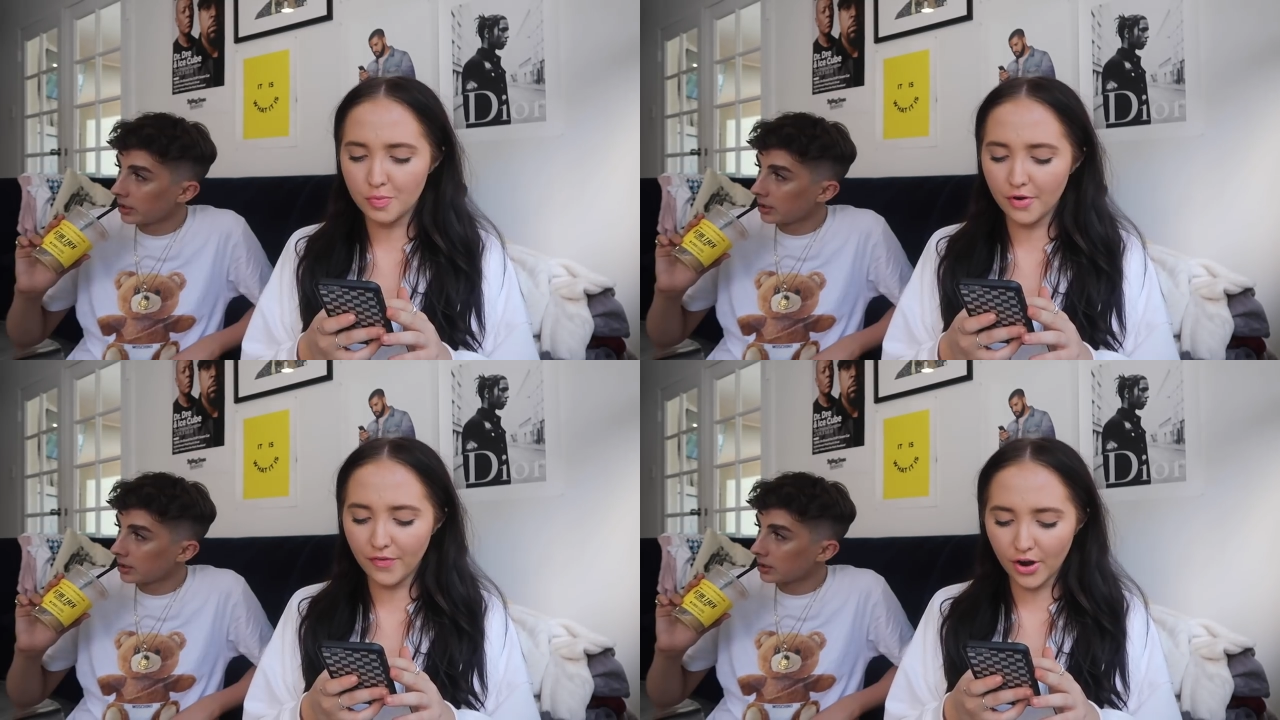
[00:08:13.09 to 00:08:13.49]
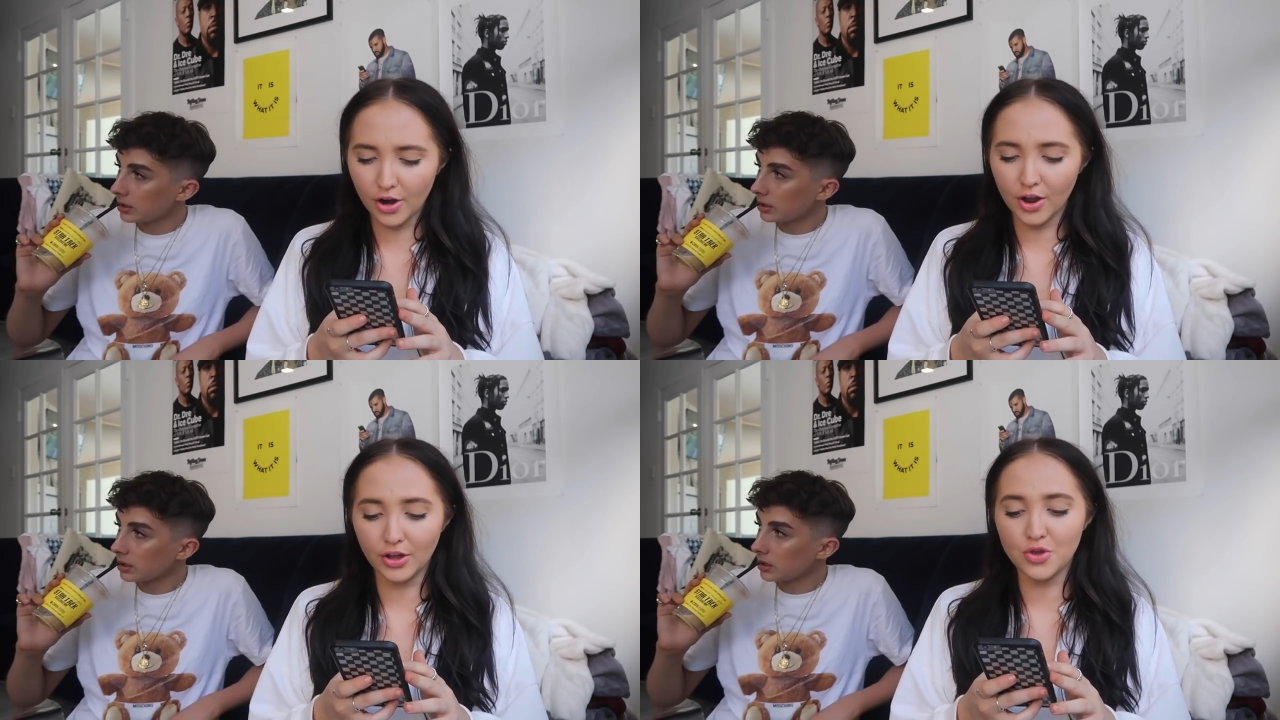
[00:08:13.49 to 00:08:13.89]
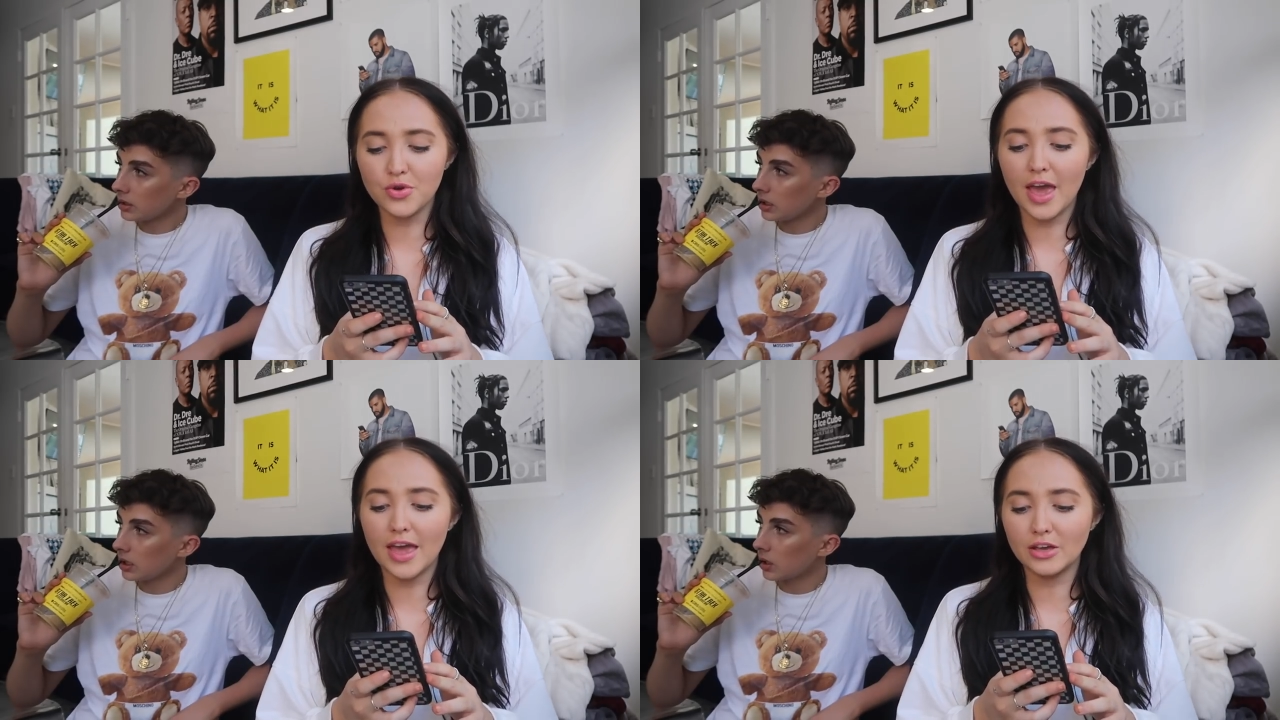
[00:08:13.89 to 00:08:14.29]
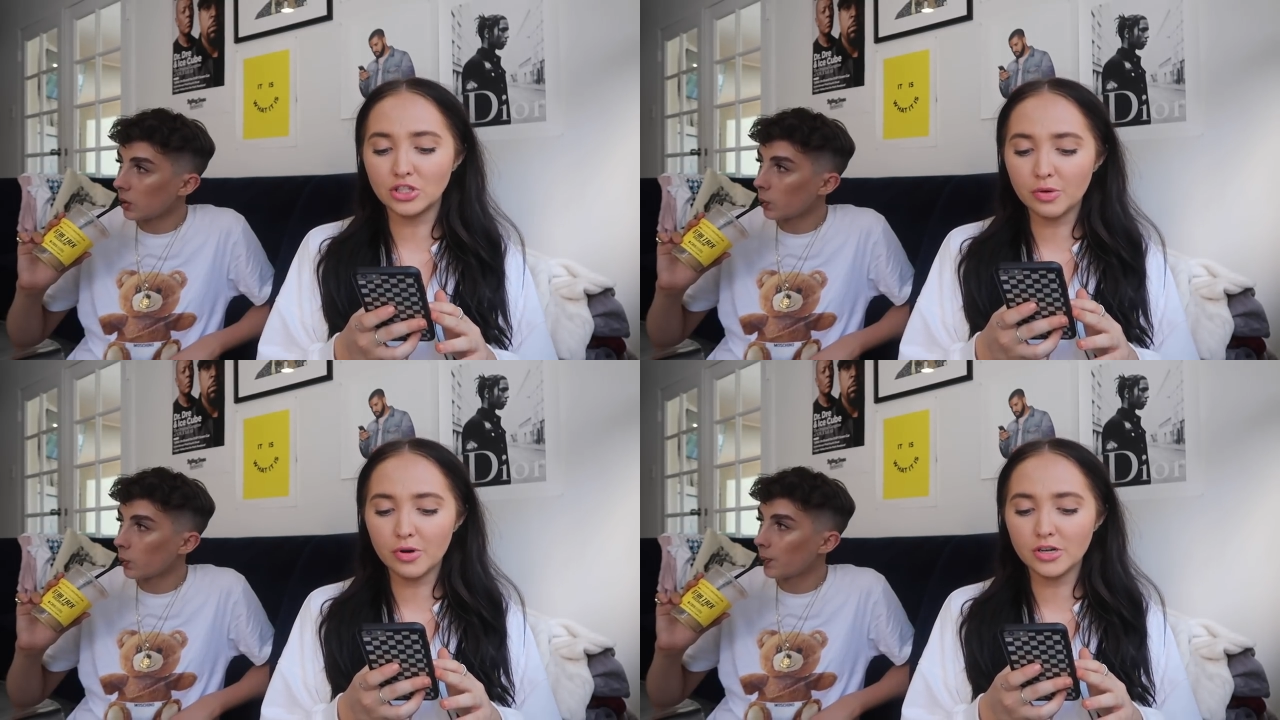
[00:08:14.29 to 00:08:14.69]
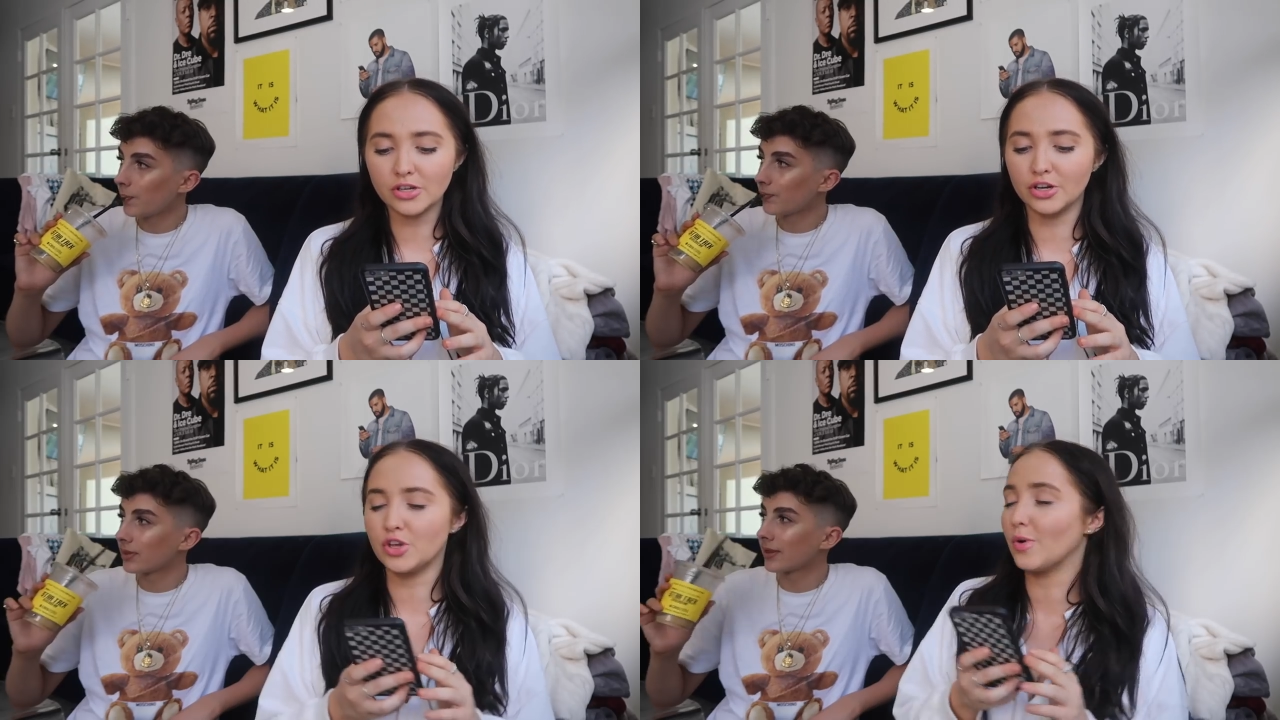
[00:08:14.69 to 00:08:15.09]
Speaker 1: you prefer UK
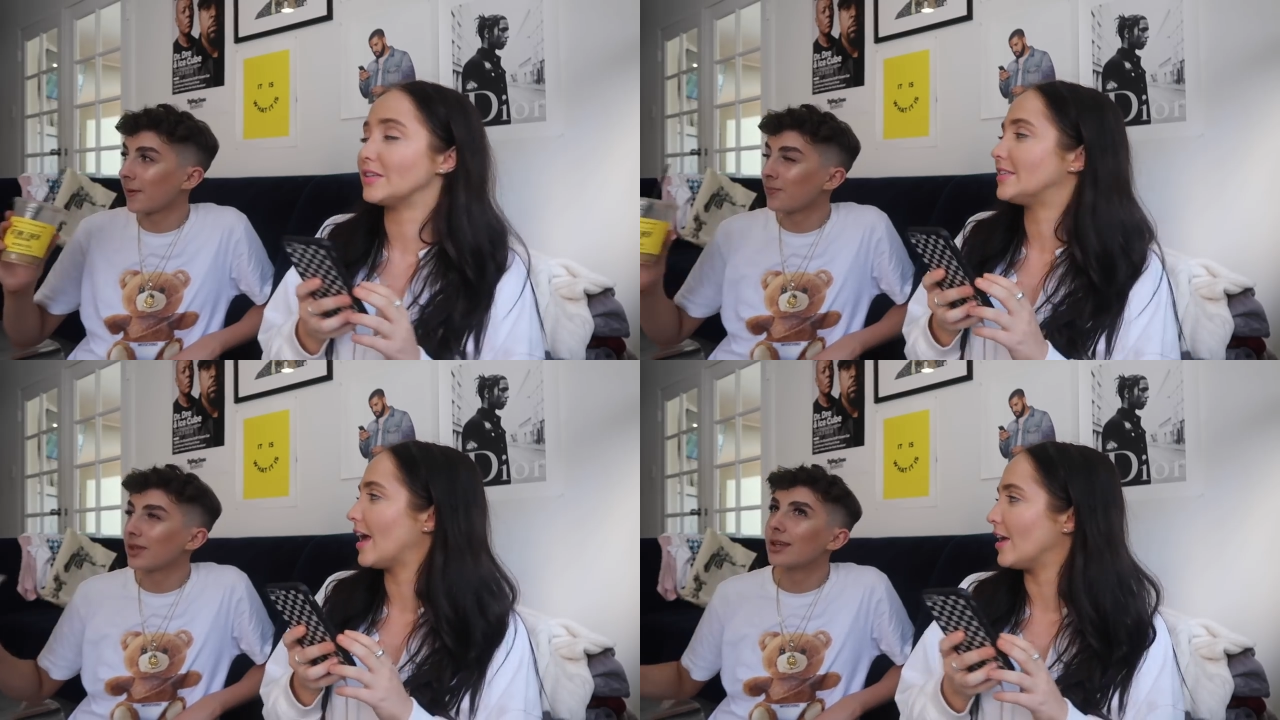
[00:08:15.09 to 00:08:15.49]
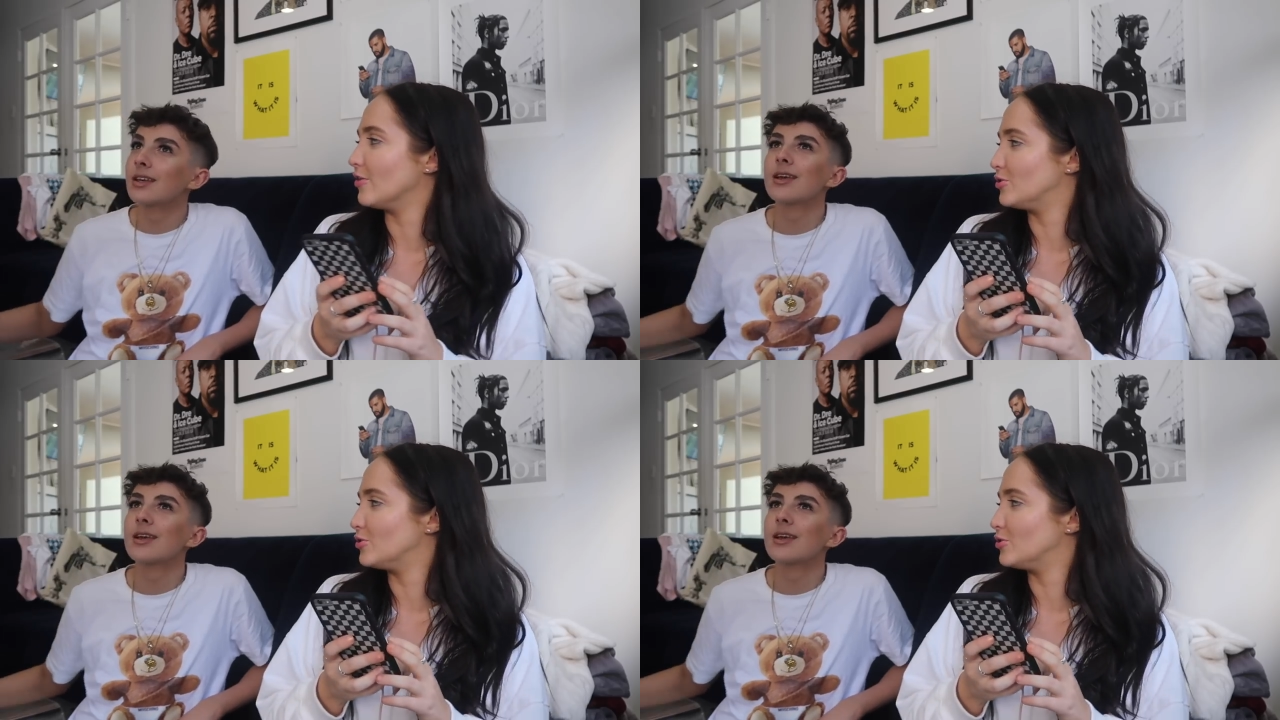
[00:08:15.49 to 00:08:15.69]
YouTubers or USA